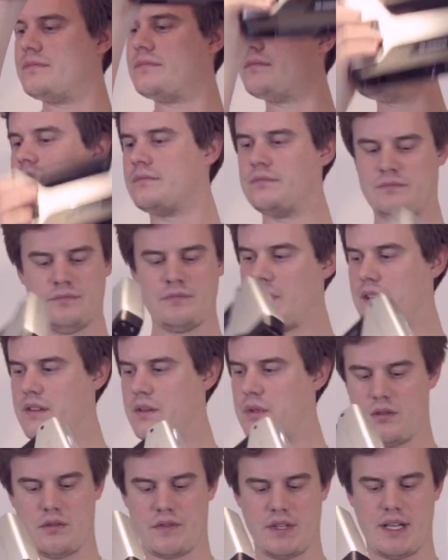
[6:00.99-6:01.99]
things are
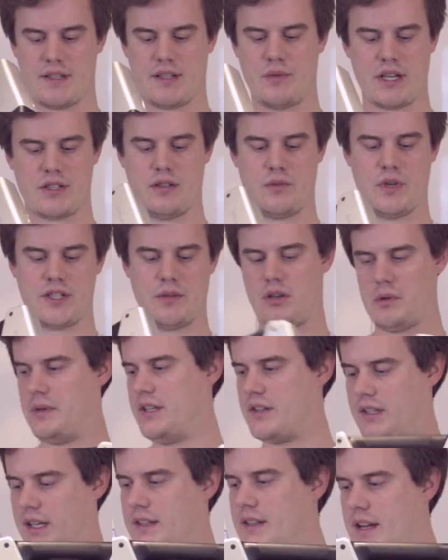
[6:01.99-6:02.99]
moving forward.
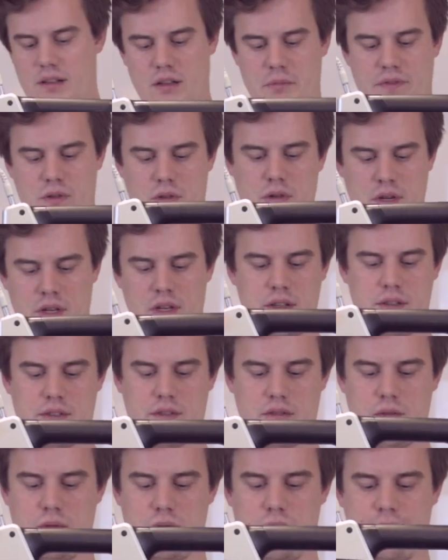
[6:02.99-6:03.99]
I
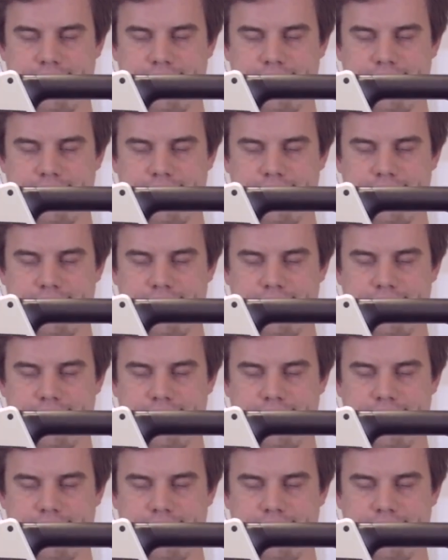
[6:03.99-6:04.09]
think we